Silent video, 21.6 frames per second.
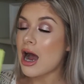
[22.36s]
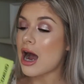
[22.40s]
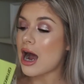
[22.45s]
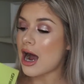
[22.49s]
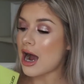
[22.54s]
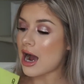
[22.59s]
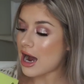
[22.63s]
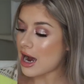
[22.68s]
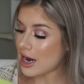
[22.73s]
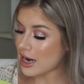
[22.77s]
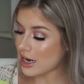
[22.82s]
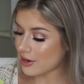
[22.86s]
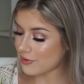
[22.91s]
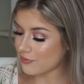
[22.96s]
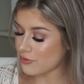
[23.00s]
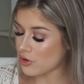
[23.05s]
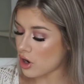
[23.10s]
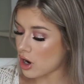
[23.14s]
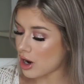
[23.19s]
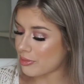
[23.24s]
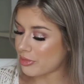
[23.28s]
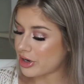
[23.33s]
I have
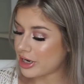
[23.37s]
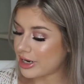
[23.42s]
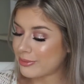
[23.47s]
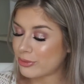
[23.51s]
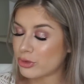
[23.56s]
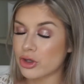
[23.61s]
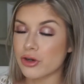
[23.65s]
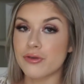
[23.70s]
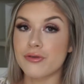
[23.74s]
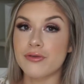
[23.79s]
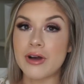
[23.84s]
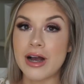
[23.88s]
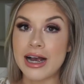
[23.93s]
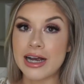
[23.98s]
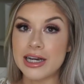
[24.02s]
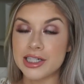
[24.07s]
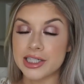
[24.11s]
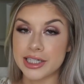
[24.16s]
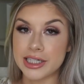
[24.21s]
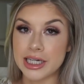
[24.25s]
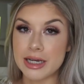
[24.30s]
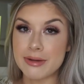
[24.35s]
not been able to
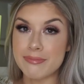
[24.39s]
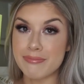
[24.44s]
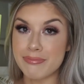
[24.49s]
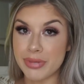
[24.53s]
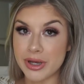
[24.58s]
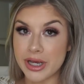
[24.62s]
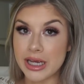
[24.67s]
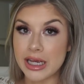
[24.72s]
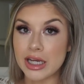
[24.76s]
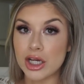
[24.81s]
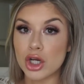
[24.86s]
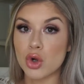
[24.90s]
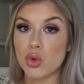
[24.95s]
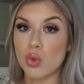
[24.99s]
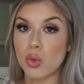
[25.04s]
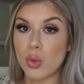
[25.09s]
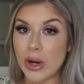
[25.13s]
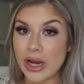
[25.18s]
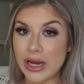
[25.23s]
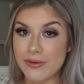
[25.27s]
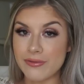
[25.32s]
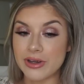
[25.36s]
find like a big
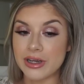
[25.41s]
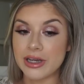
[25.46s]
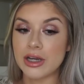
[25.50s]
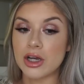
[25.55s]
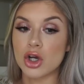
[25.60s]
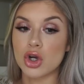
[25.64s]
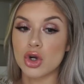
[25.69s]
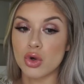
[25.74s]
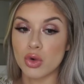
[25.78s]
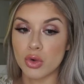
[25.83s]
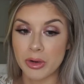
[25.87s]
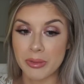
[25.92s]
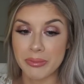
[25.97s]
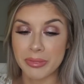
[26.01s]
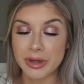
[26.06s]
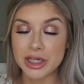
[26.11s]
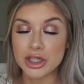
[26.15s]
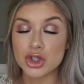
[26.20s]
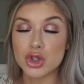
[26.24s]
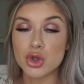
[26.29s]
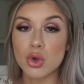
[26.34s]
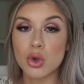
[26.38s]
waving
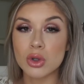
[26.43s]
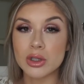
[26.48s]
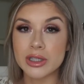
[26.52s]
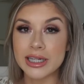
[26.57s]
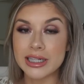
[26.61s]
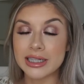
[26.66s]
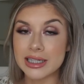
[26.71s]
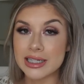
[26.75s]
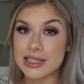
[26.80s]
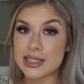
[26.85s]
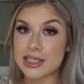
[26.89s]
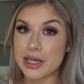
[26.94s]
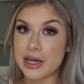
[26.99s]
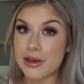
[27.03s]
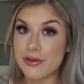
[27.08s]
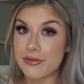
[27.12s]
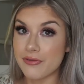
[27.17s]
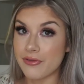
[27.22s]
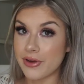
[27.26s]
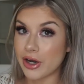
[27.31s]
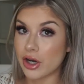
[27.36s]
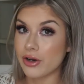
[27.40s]
crimping tool like this in a
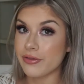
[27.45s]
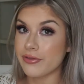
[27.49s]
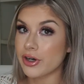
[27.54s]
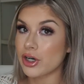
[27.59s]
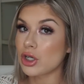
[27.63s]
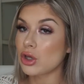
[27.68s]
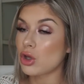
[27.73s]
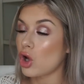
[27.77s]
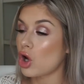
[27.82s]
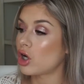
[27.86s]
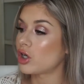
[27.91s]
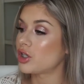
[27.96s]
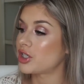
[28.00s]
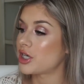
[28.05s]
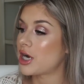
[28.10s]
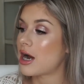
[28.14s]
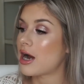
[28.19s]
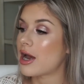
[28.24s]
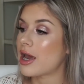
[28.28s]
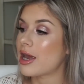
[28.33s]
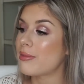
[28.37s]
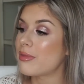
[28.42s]
very, very long
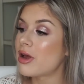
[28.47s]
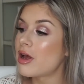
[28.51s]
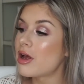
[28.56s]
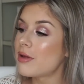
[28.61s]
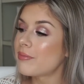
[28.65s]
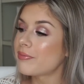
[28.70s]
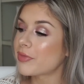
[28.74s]
time.